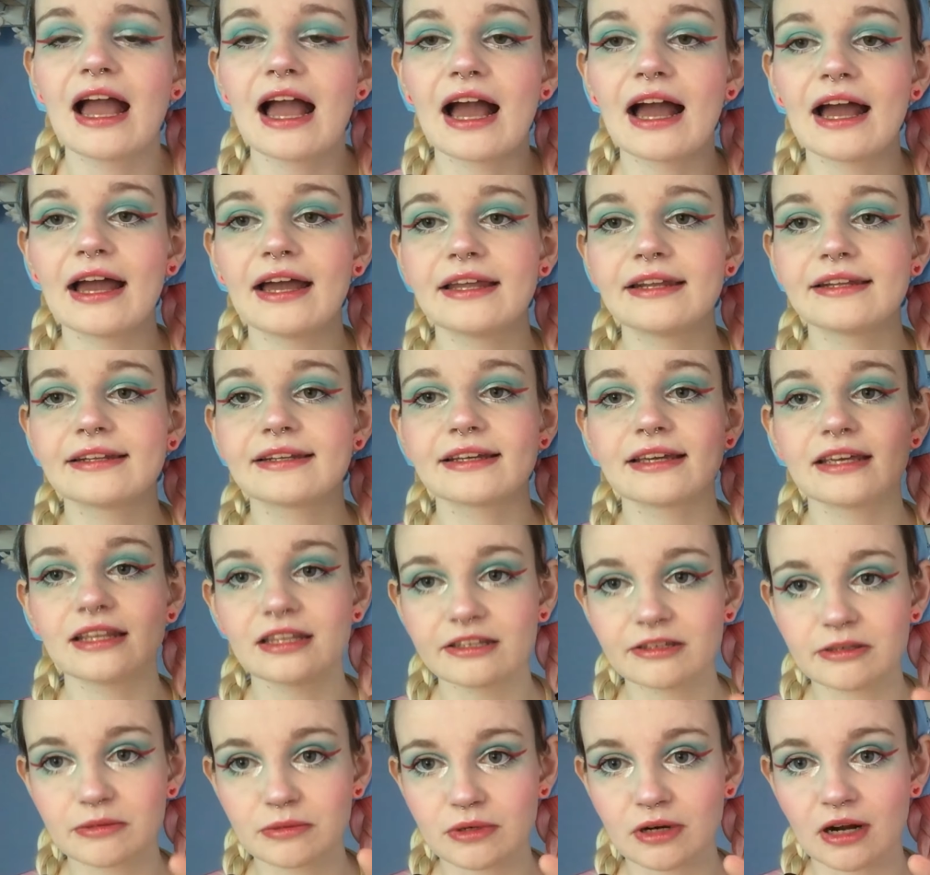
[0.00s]
And hit the
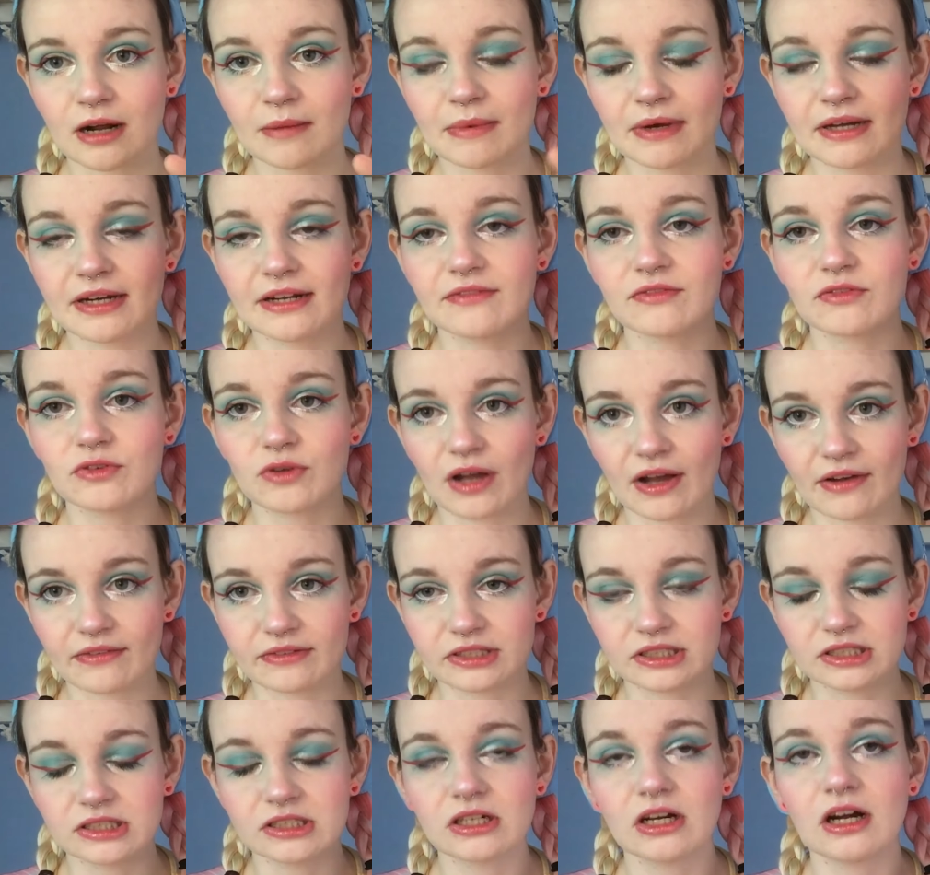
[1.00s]
subscribe button if you
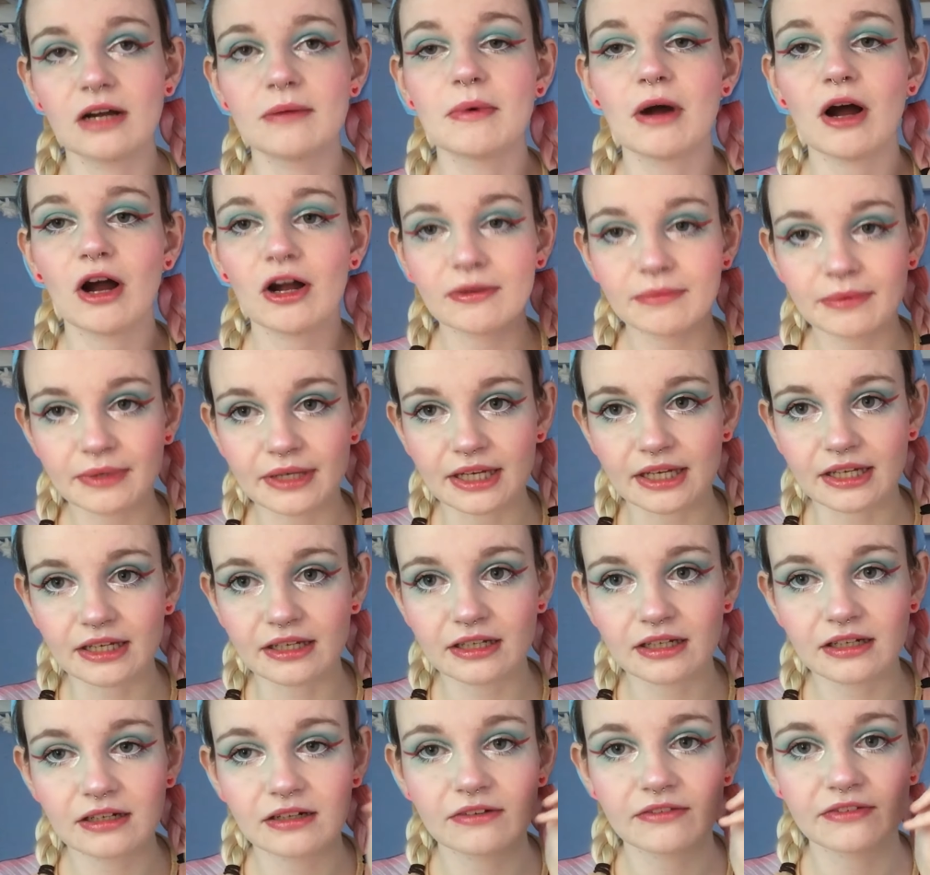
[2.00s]
haven't. I'm hoping,
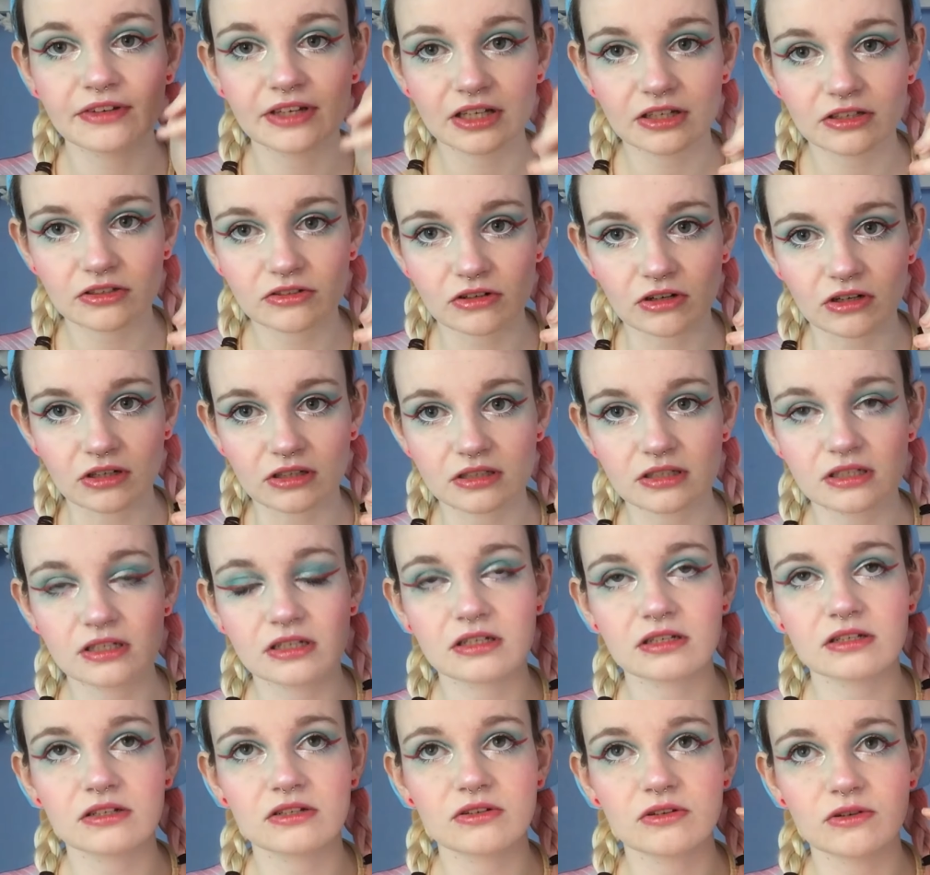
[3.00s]
fingers crossed,
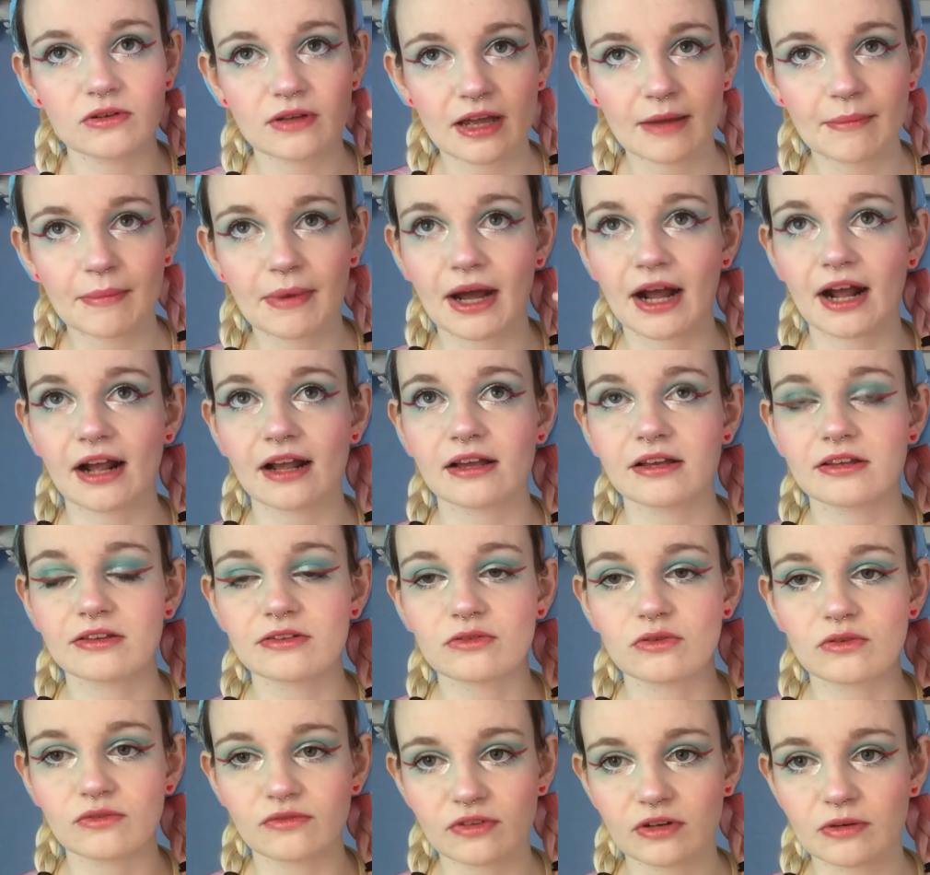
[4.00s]
to get back
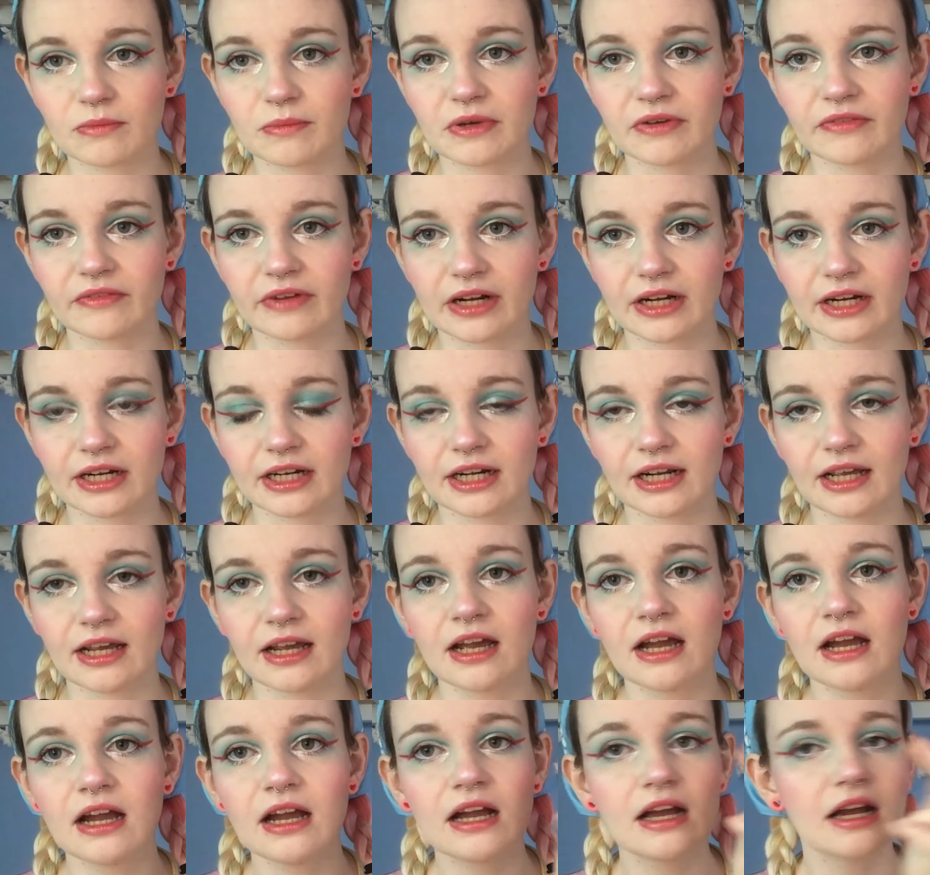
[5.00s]
to filming regularly.
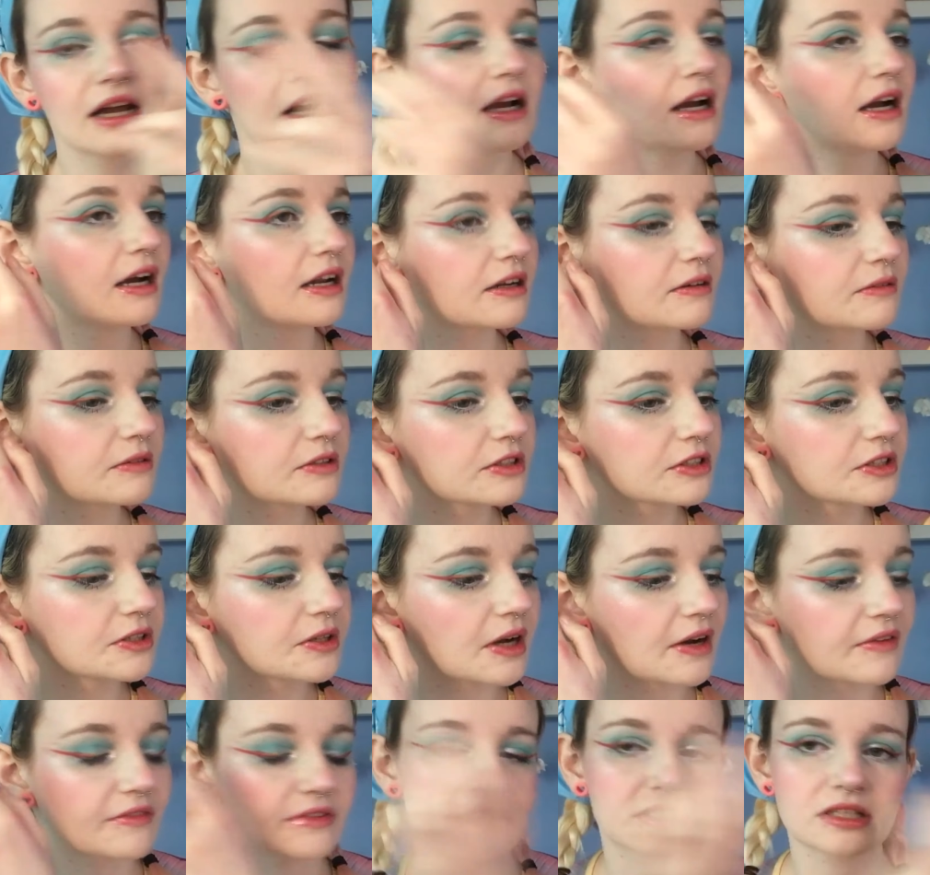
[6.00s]
And I want to do
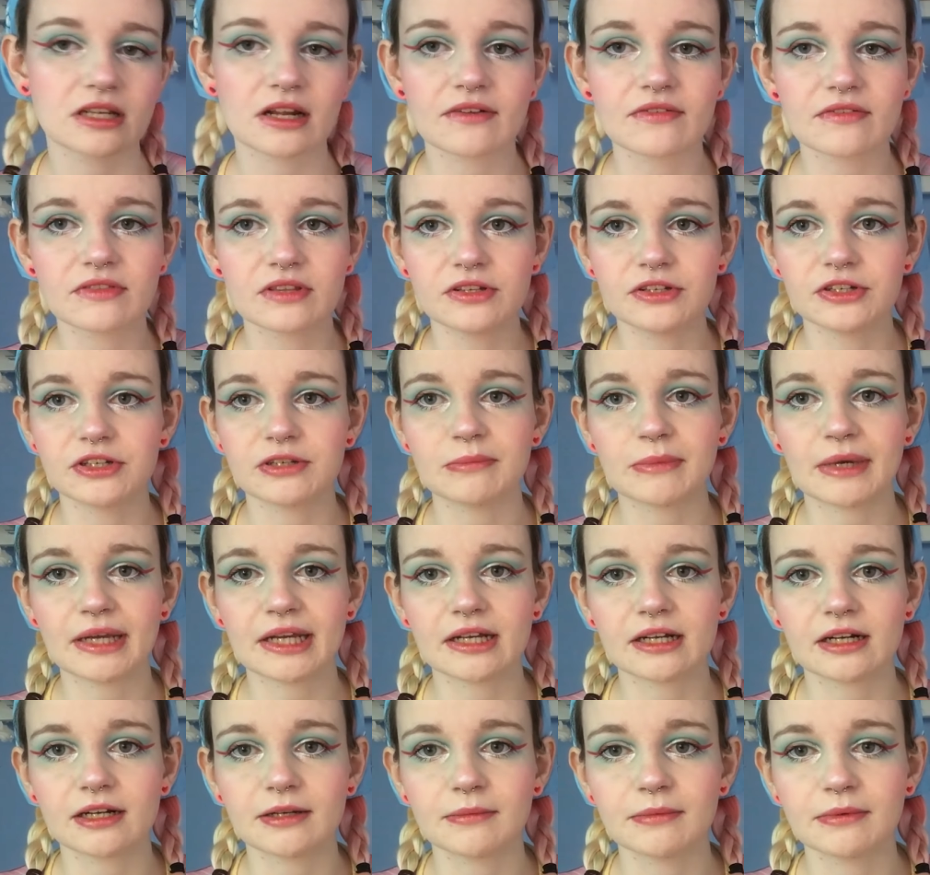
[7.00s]
other stuff than just makeup,